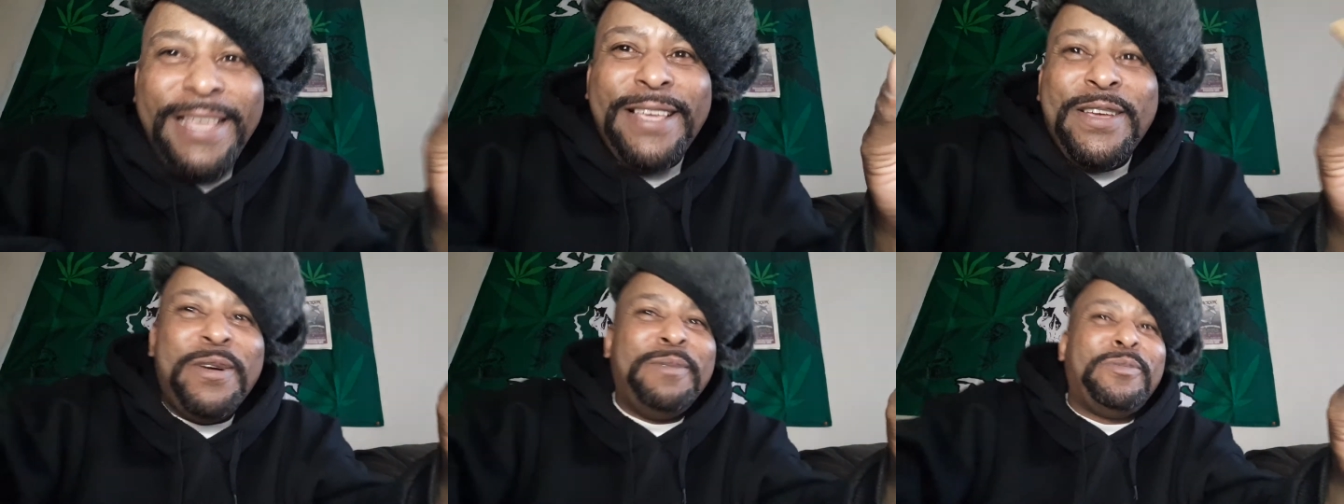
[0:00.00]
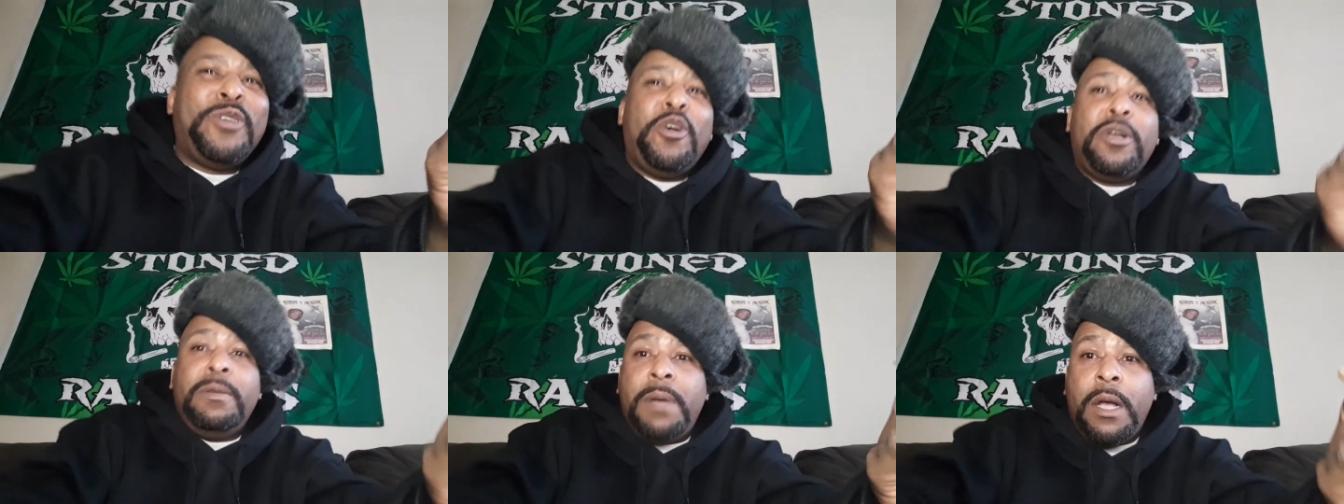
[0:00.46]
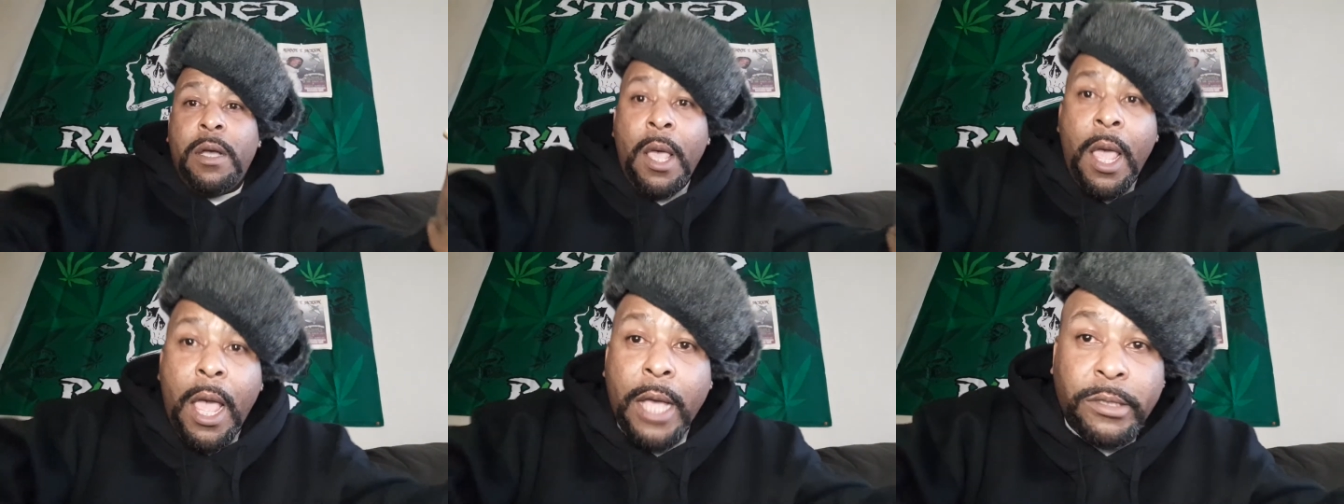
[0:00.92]
You know what I'm talking about?
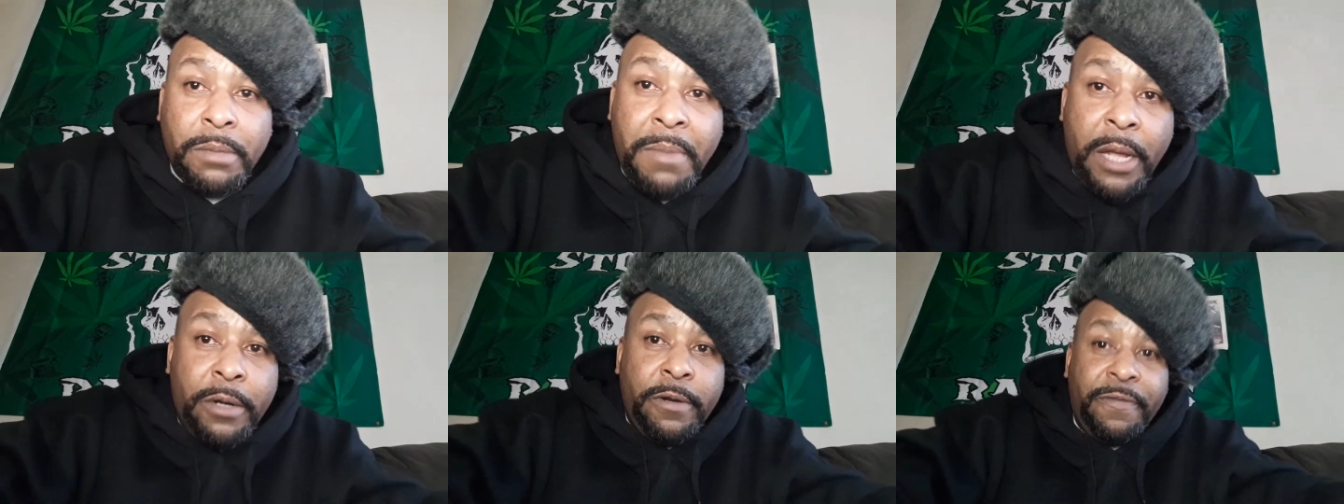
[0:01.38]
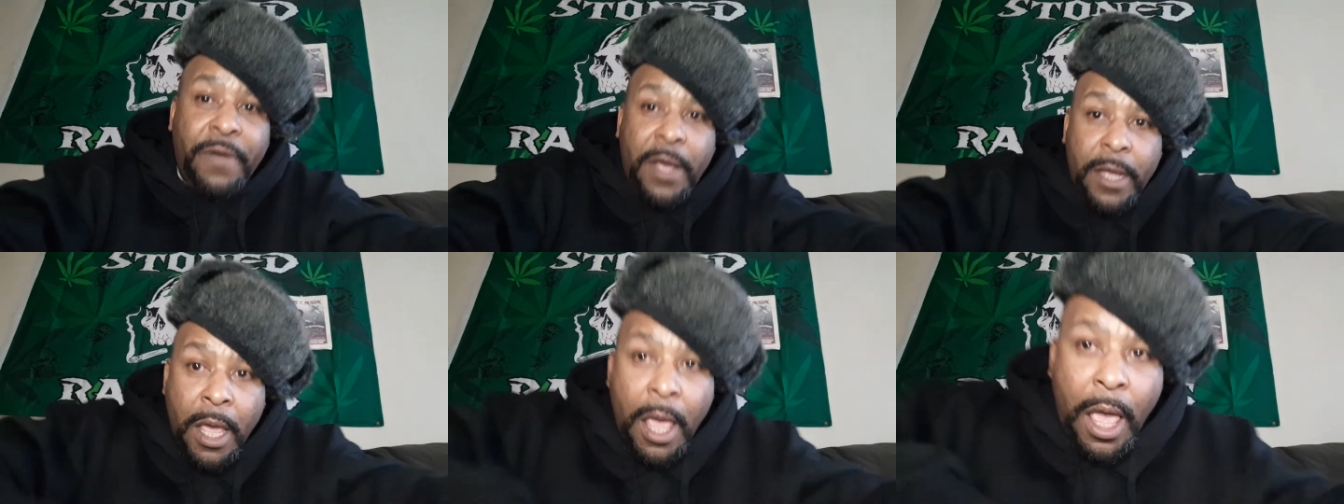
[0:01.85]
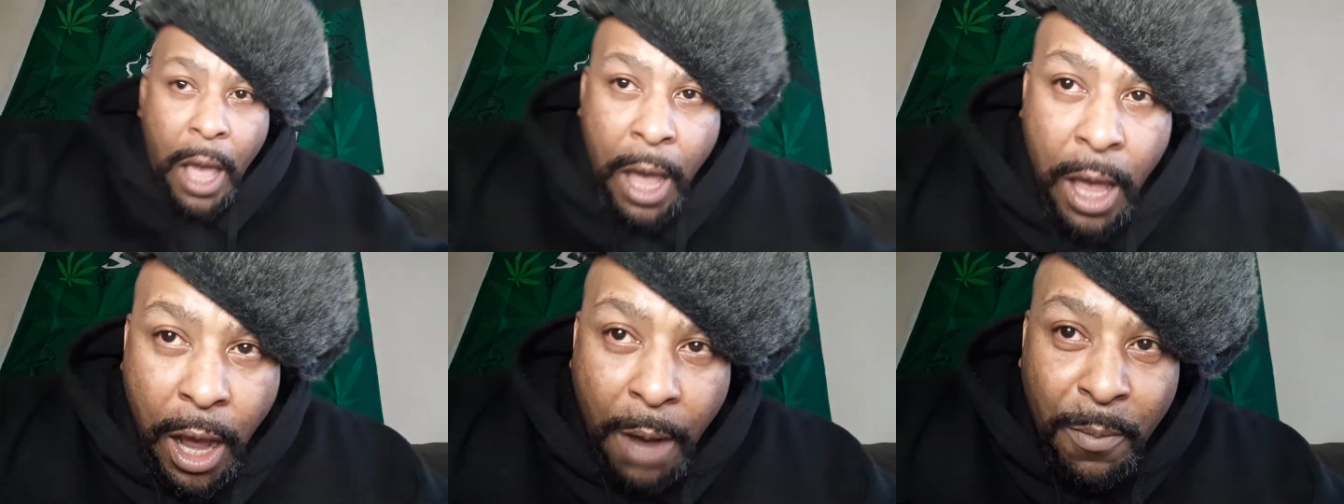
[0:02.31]
As a matter of fact,
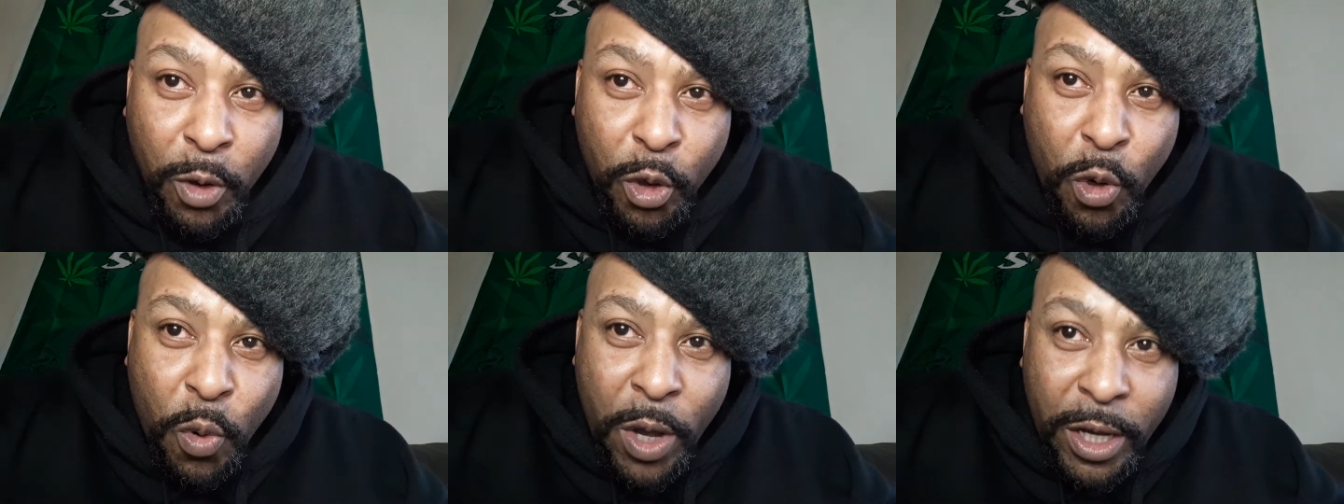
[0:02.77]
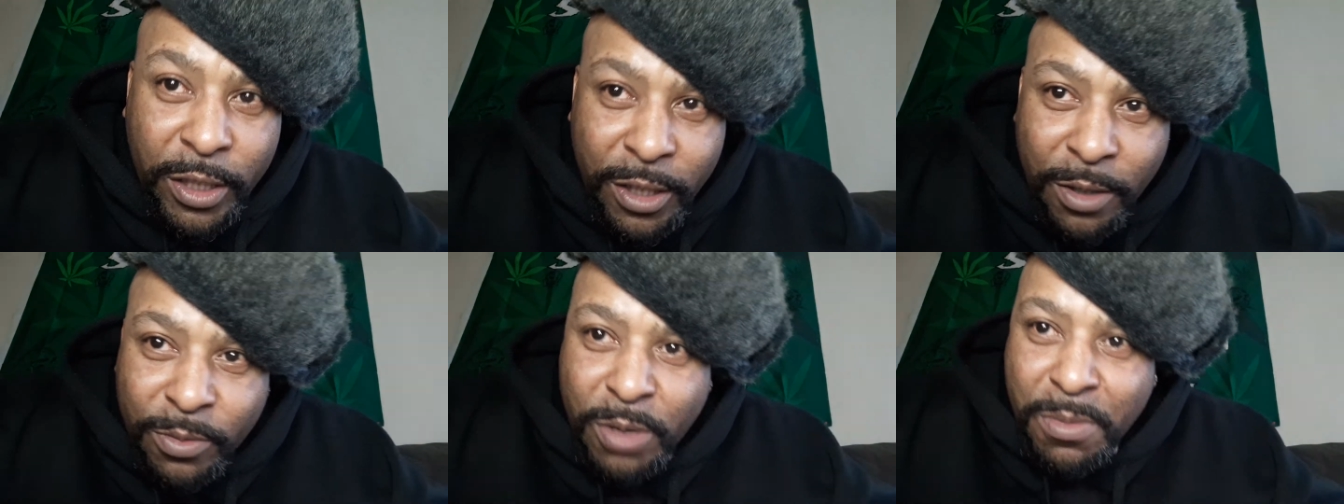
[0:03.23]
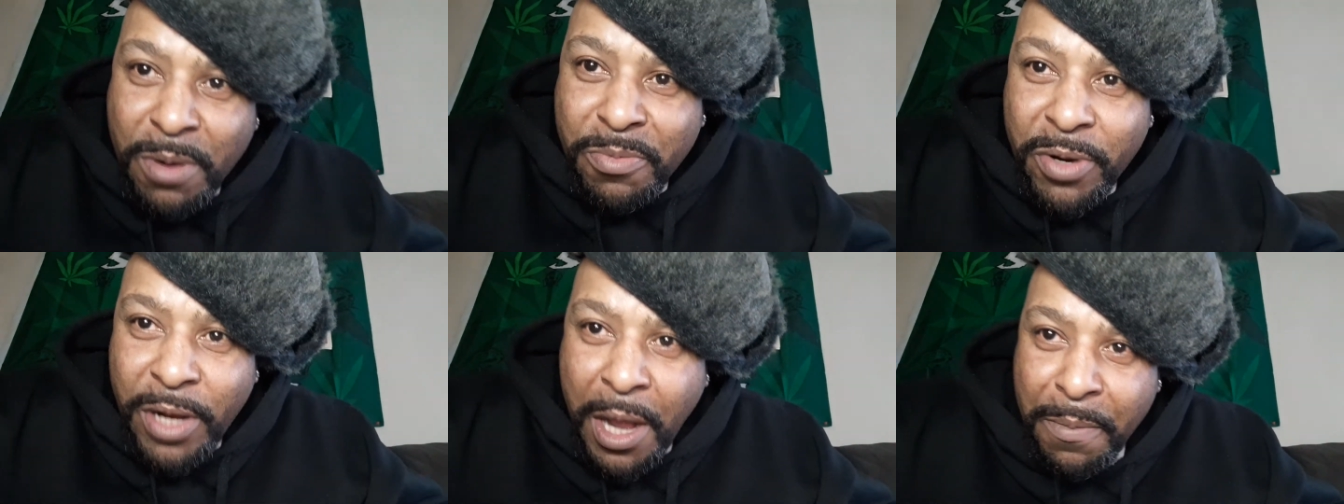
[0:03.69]
I'm on a quest. You know what I'm talking about?
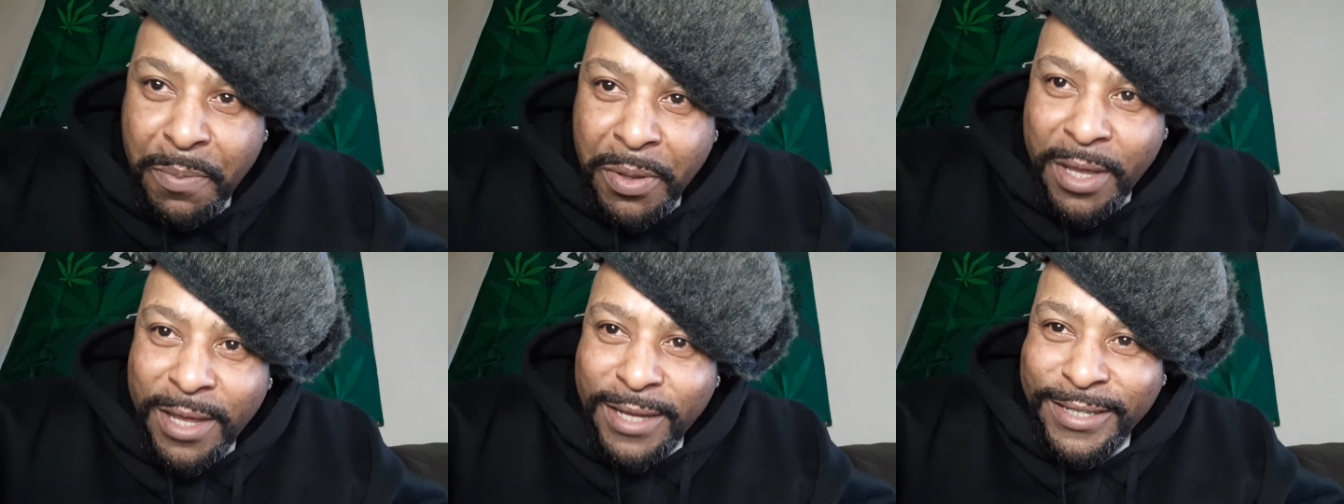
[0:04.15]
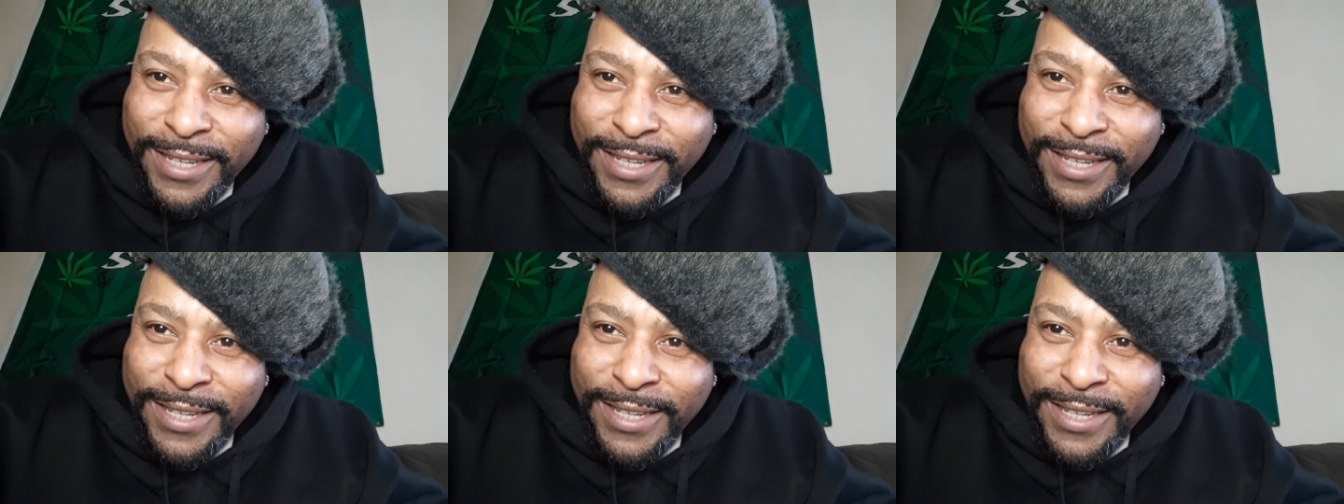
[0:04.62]
Bring that peace.